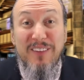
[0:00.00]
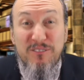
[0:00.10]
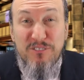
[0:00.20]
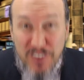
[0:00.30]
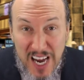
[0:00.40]

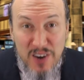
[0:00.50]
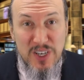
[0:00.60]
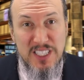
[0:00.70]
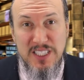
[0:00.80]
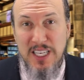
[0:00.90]

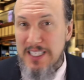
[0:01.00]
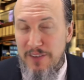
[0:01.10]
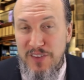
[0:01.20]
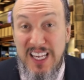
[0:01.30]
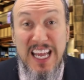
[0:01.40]
Very
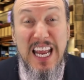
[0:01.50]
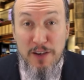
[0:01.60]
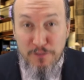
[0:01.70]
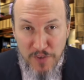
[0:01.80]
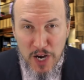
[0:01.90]
significant
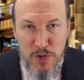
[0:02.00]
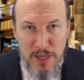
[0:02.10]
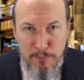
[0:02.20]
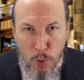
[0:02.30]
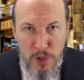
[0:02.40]
and very
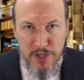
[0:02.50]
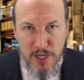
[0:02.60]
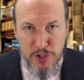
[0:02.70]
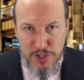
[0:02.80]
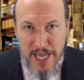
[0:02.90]
important to
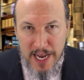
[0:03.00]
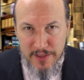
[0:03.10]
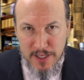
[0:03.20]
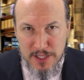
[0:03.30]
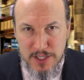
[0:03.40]

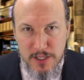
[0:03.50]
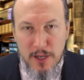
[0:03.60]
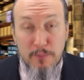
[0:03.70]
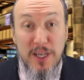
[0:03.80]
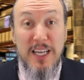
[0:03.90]
understand this,
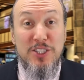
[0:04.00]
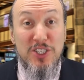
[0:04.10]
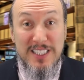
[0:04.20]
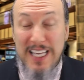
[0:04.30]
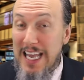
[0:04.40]
because
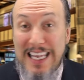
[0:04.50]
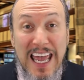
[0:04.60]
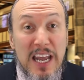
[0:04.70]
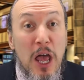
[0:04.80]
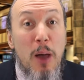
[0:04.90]
you see,
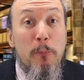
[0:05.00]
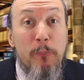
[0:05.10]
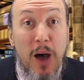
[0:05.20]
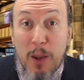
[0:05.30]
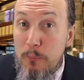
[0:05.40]
again,
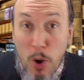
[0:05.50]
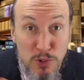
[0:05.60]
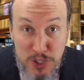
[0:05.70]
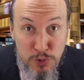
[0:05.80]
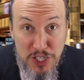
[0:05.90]
uh,
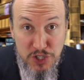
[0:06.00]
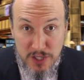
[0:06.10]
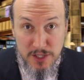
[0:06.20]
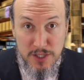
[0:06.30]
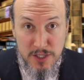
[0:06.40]
most
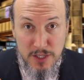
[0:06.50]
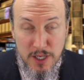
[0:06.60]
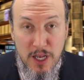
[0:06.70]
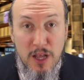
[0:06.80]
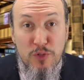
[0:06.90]
Christians,
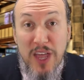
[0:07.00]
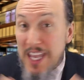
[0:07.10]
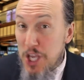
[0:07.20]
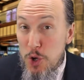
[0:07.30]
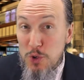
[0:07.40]
they
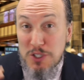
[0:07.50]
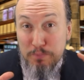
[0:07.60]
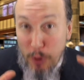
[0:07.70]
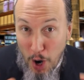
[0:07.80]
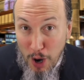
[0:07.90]
use
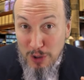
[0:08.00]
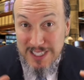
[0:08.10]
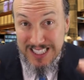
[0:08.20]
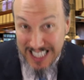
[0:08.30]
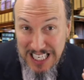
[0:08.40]

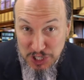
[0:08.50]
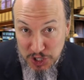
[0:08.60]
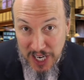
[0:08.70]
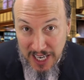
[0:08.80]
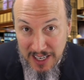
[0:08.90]
Paul's
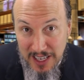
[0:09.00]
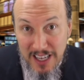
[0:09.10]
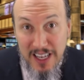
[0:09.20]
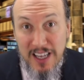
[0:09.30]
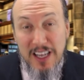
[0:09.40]
teaching
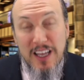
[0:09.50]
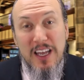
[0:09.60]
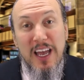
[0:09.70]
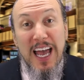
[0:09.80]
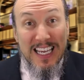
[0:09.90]

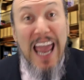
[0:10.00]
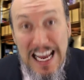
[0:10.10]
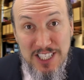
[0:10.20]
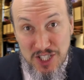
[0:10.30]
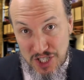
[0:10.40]

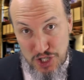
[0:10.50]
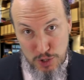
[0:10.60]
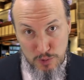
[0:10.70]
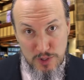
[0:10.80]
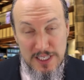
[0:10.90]
against the
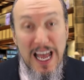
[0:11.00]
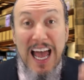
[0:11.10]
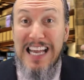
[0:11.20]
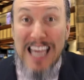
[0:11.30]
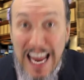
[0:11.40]
Jews,
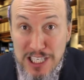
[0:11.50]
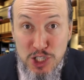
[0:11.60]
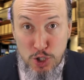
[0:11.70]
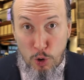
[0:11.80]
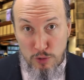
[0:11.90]

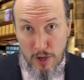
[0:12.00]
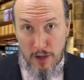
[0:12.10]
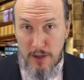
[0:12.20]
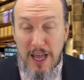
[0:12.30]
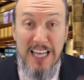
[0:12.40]
against
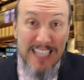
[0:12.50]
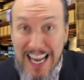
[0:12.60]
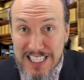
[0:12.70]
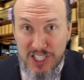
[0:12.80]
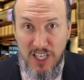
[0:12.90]
Torah,
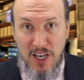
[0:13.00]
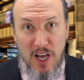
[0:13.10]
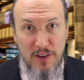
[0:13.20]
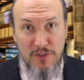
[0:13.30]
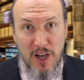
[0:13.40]
against the
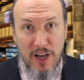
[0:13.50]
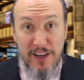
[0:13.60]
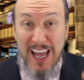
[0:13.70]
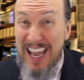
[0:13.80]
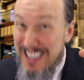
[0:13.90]
law of
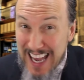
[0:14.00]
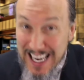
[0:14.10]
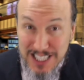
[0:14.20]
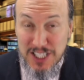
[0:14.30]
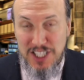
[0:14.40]
God,
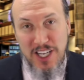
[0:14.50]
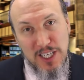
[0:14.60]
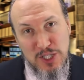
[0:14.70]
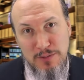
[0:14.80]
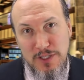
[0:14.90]
against the
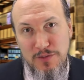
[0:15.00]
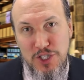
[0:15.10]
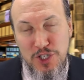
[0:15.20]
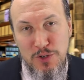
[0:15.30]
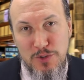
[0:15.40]
customs of the
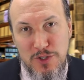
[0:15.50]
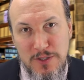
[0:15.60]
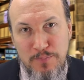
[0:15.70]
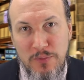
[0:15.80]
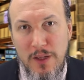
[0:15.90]
Jews.